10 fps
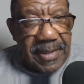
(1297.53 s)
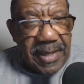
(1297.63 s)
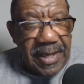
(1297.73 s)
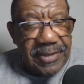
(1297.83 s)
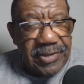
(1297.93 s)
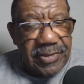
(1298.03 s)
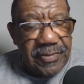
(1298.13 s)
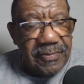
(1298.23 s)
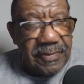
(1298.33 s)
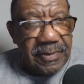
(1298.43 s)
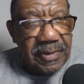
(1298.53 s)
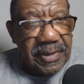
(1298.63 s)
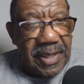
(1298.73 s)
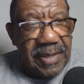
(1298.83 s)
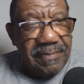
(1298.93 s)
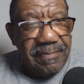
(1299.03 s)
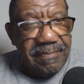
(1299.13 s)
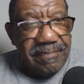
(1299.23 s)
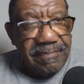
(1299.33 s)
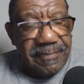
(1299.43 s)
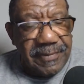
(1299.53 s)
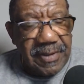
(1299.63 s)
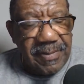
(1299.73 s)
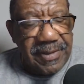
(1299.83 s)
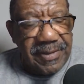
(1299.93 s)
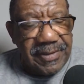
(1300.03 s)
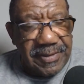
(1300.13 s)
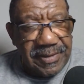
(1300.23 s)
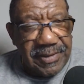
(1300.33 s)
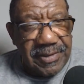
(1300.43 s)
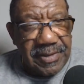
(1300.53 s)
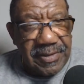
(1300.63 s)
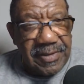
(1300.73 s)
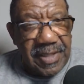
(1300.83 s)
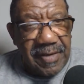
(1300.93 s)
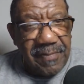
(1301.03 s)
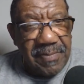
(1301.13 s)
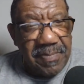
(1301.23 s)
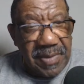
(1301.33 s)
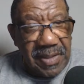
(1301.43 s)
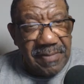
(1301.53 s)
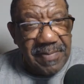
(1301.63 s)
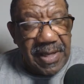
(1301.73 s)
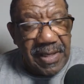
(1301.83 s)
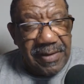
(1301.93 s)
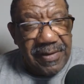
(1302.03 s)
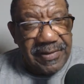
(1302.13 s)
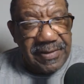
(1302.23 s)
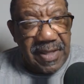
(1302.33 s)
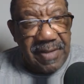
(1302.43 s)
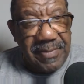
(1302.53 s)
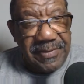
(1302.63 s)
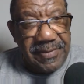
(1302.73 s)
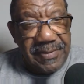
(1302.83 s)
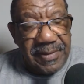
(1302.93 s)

as you look at some of the decisions that have been penned by Clarence Thomas,